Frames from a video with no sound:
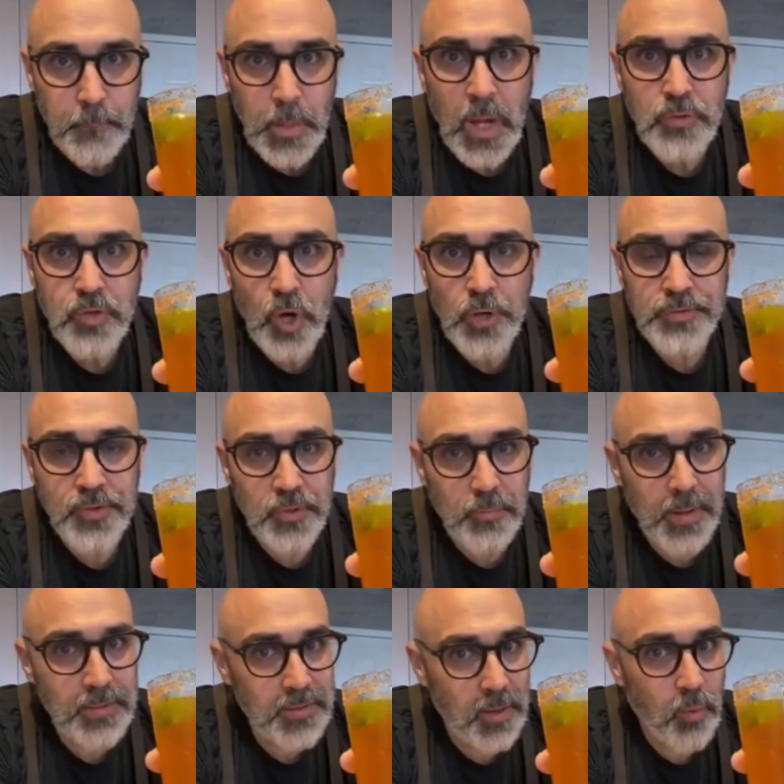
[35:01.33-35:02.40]
I'll talk to you
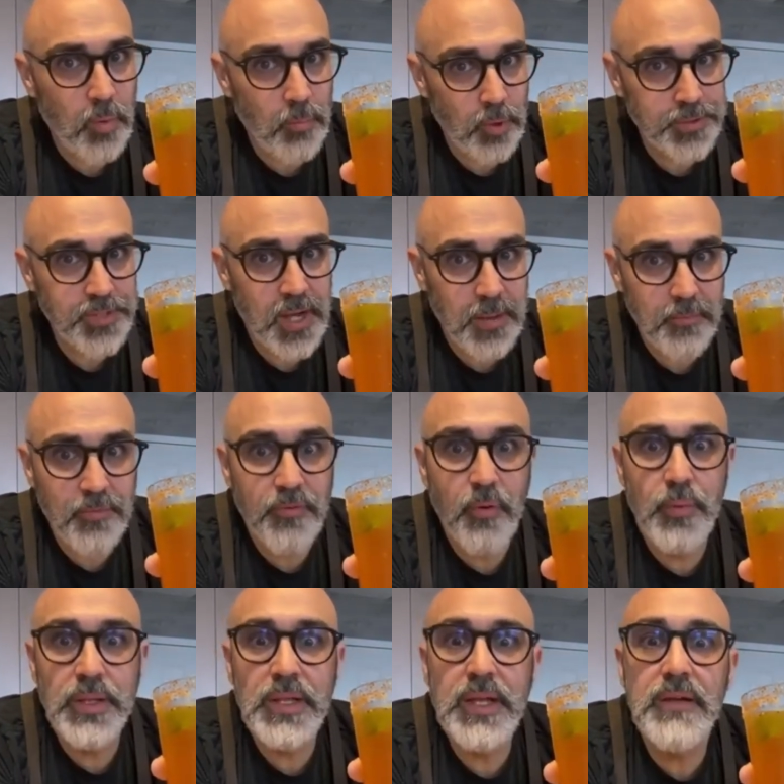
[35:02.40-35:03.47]
about that one more time before
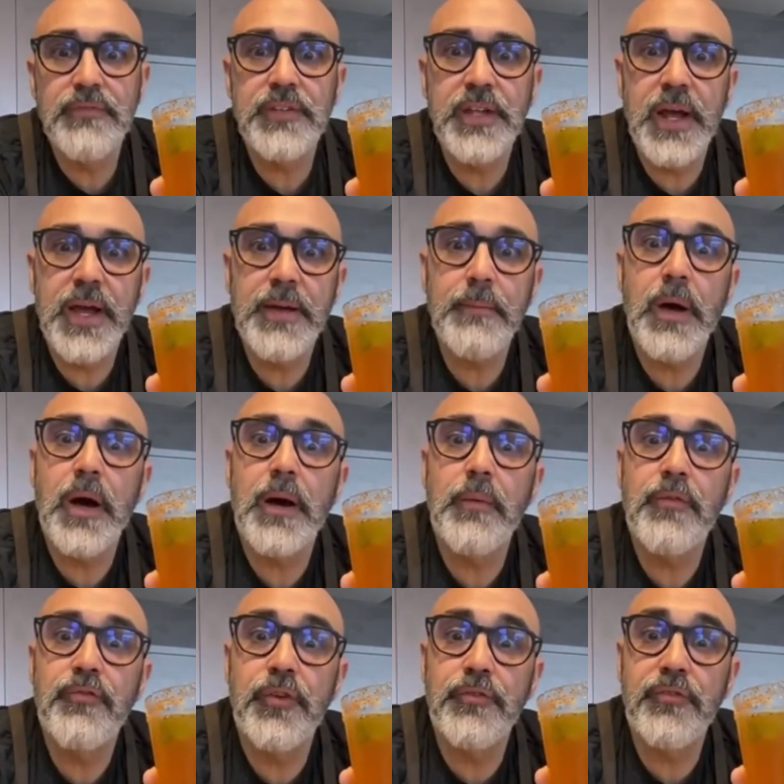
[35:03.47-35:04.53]
we leave today.
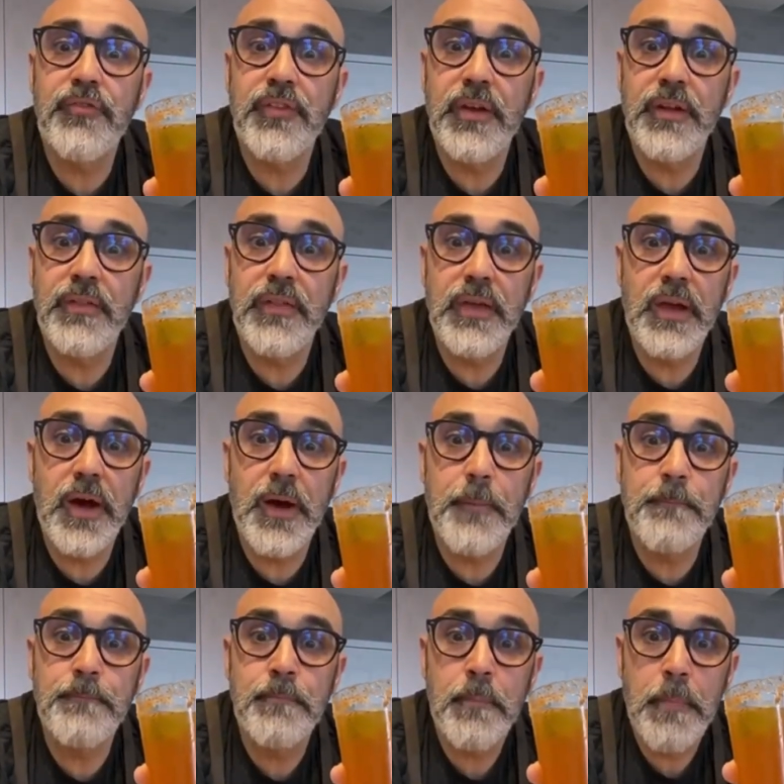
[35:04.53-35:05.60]
If you're interested in the
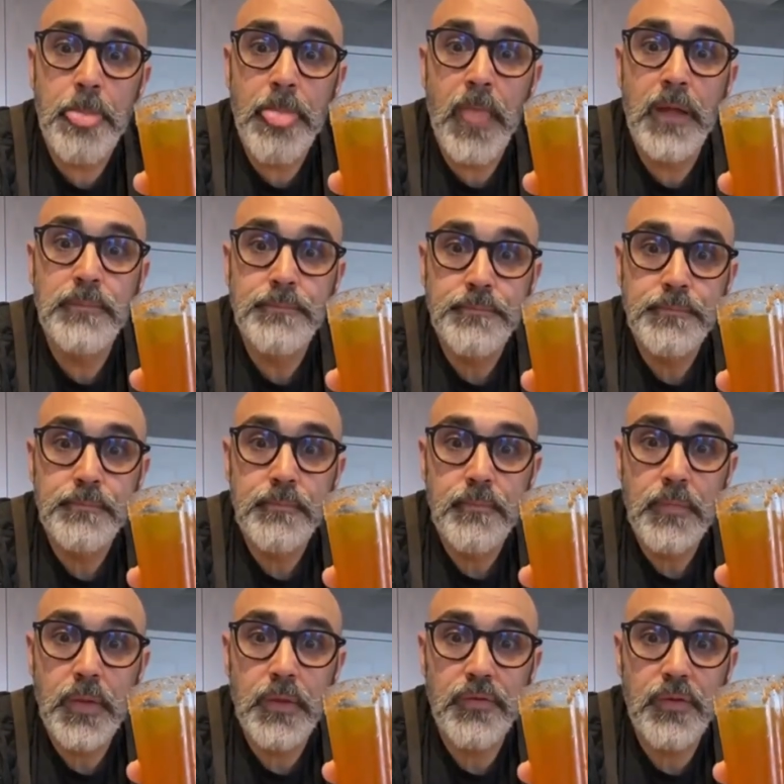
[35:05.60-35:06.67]

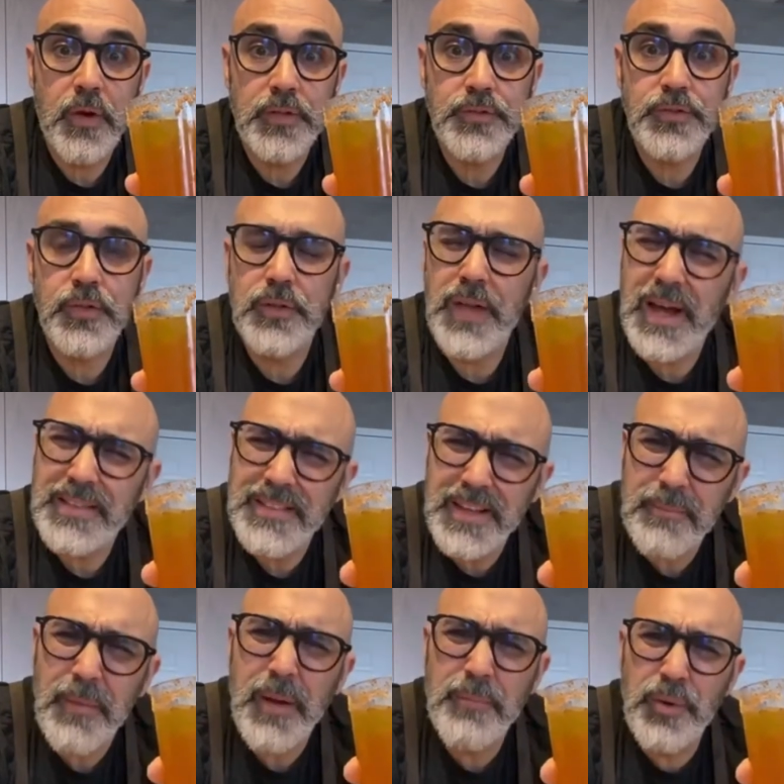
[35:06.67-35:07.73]
Sriracha salt, I
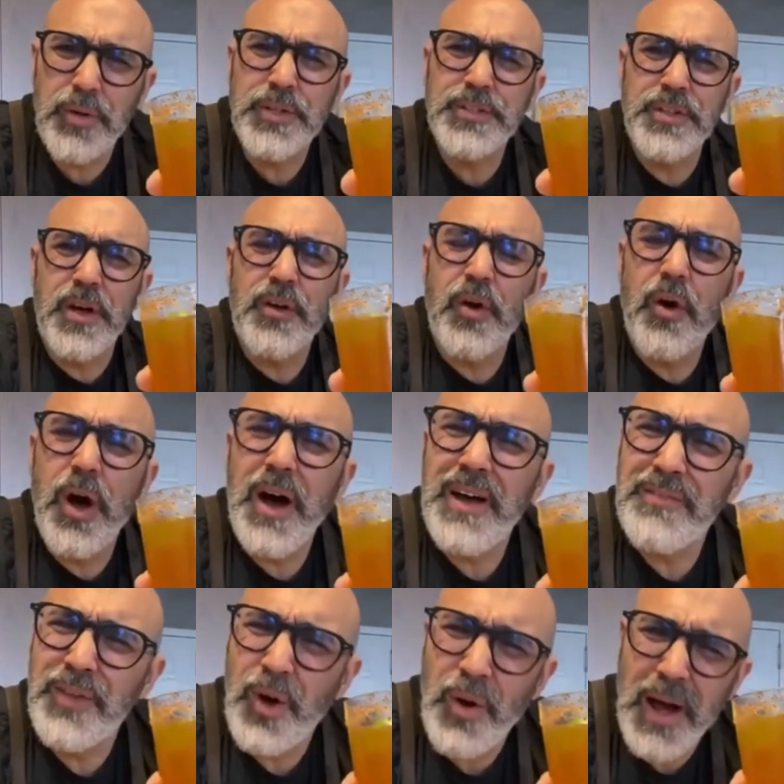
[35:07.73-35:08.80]
think my book is on.
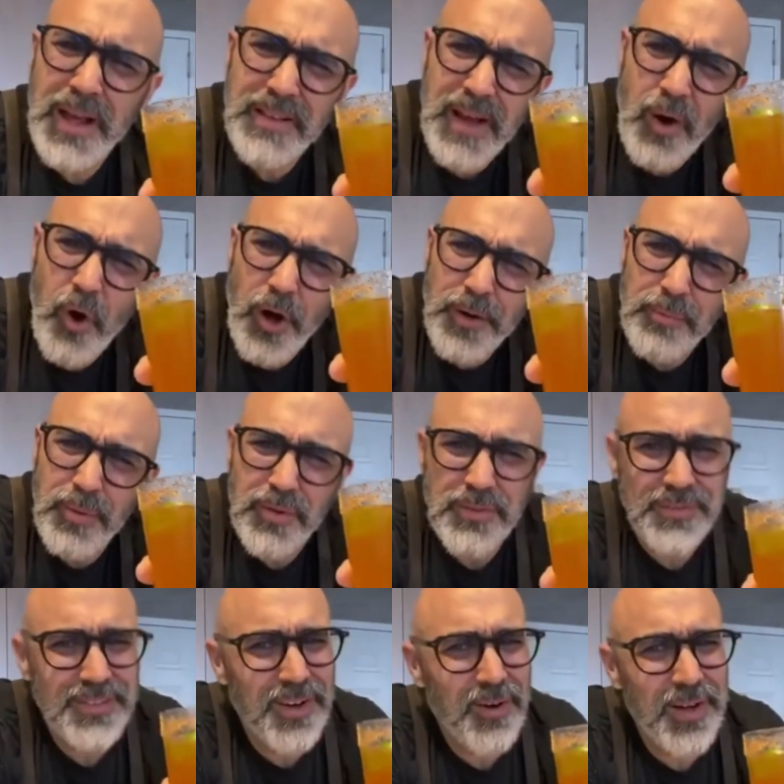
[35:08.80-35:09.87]
Audible?
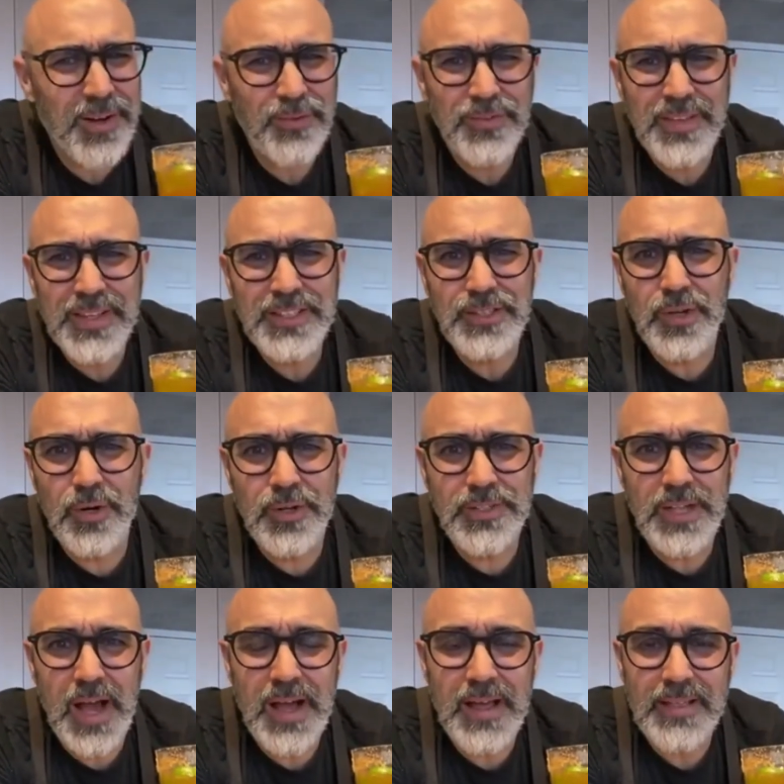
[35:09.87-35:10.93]
No, I don't think so because
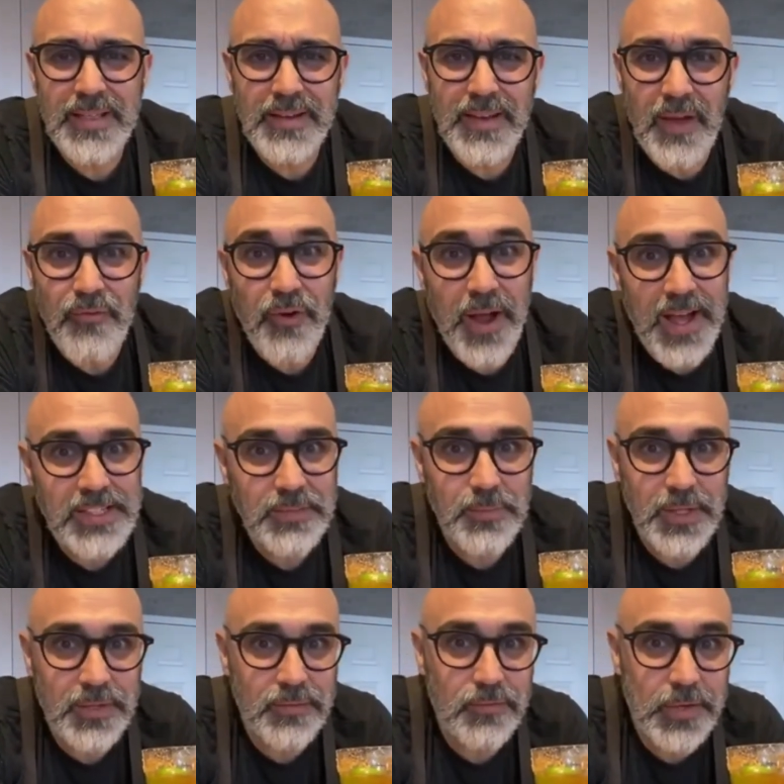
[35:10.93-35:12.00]
they never asked
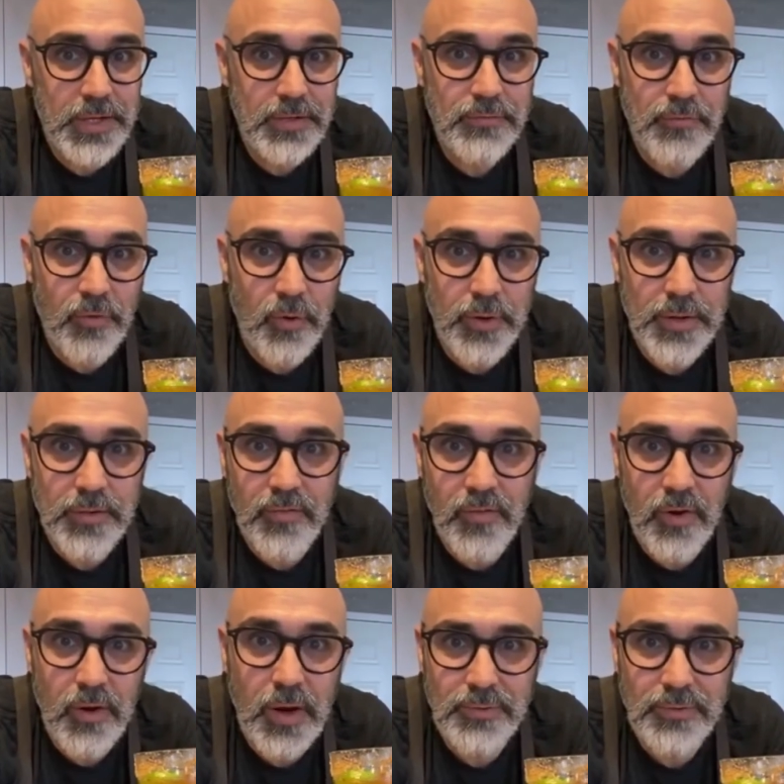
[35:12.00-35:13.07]
me to read for it,
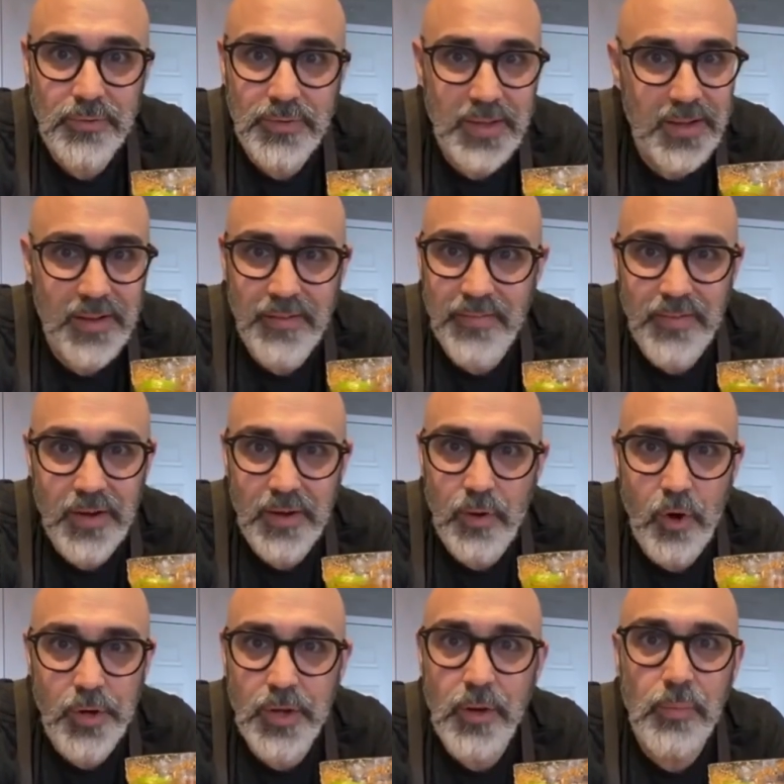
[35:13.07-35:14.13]
so I don't think it's an
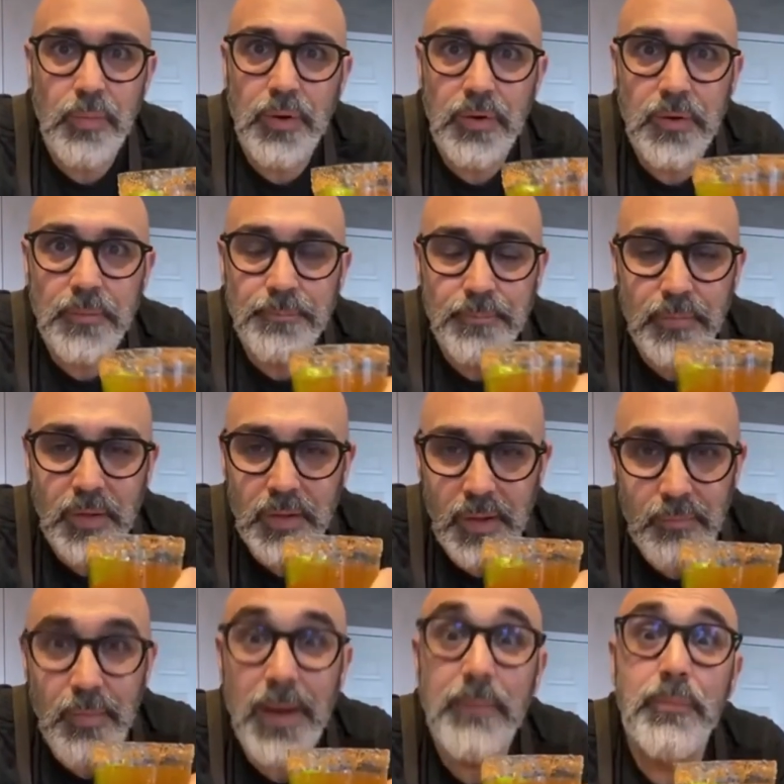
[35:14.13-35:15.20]
audio book.
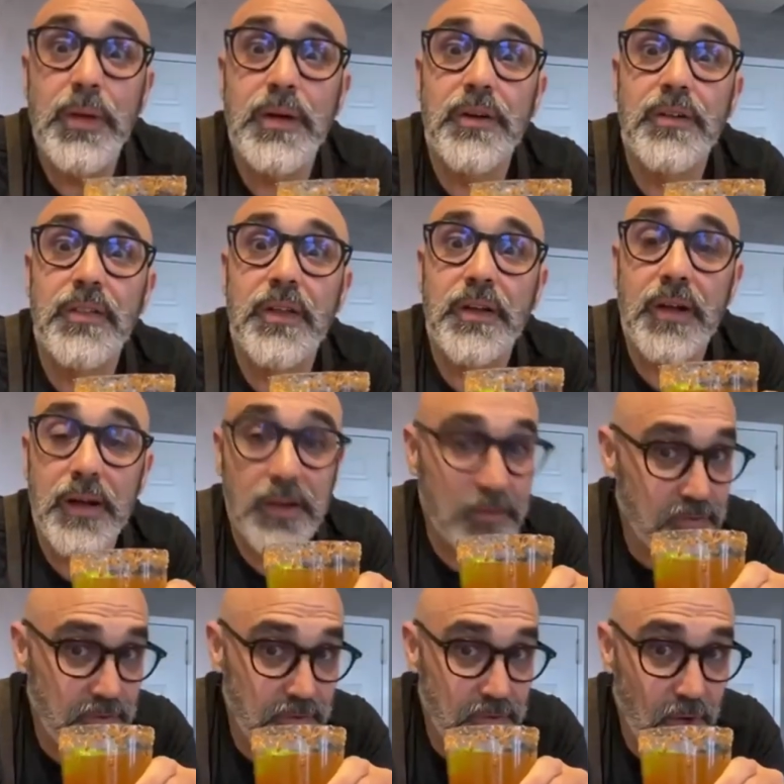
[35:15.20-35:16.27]
It might be a good thing I
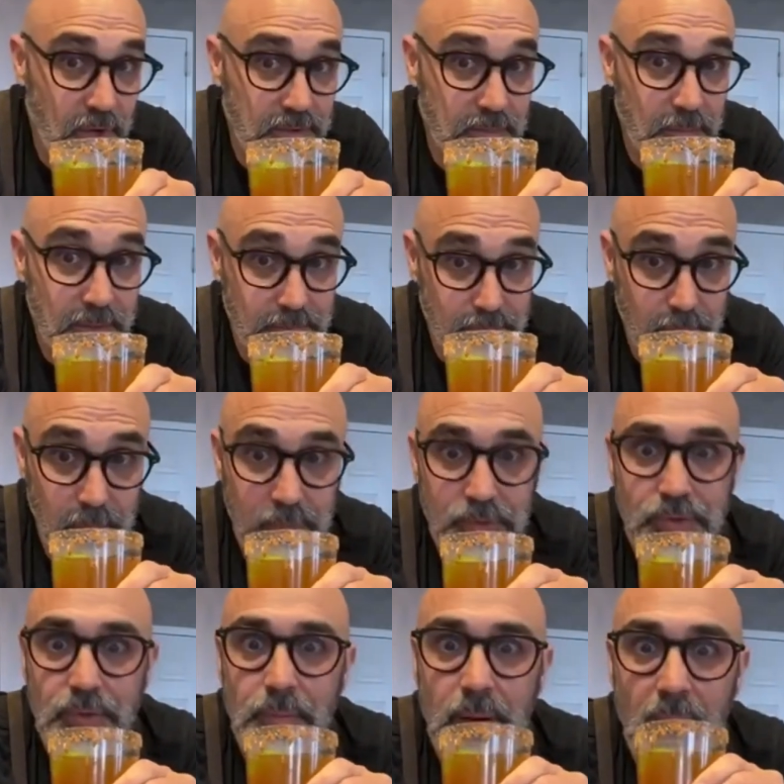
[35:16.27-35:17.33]
should talk to my
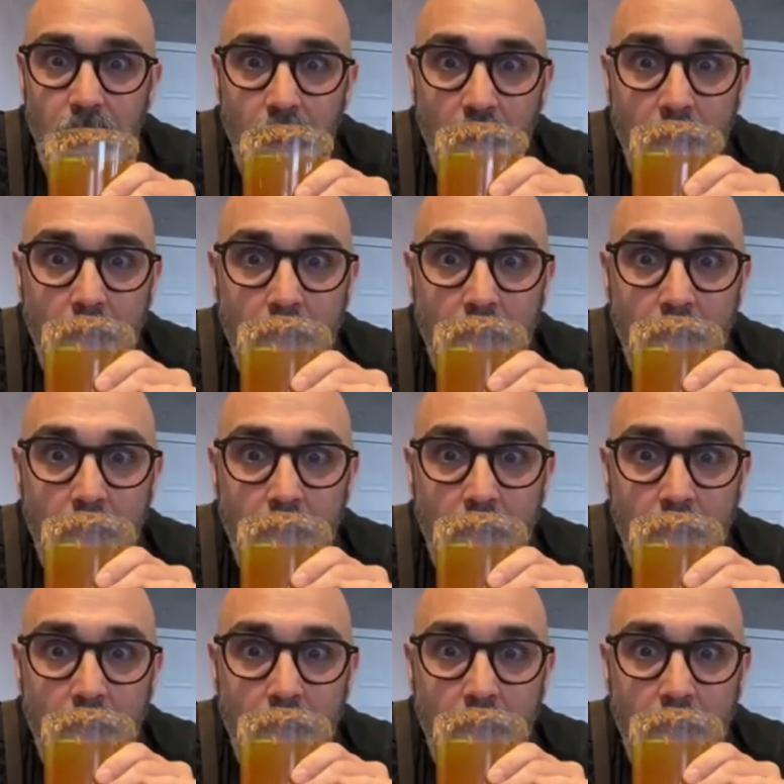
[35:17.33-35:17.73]
publisher about.